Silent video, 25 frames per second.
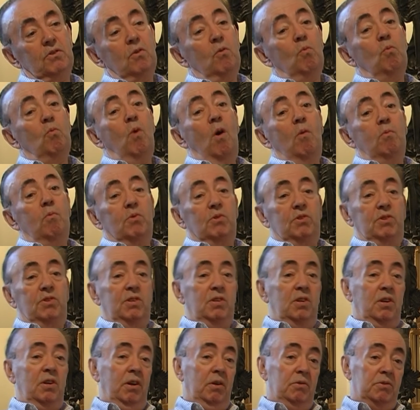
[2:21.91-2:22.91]
What was this
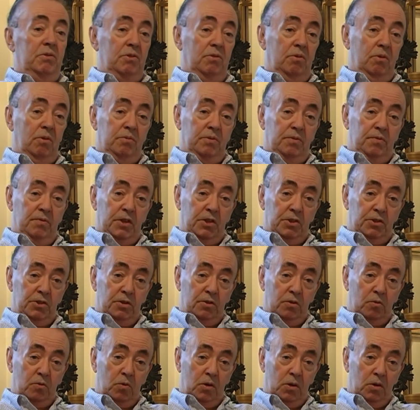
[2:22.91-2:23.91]
closer observation of
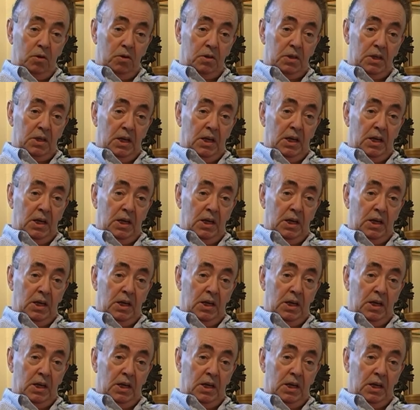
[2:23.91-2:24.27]
the world?